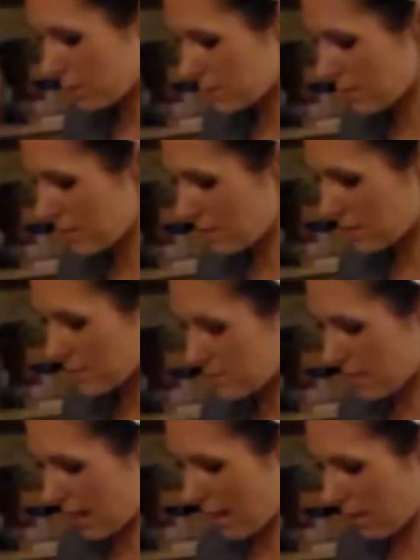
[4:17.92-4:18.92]
We're going to take this
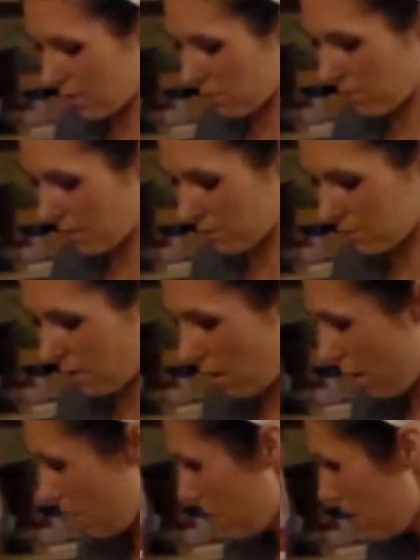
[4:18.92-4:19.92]
and add it around the
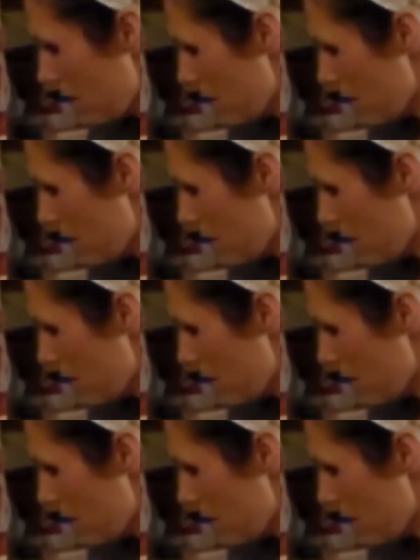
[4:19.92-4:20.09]
top.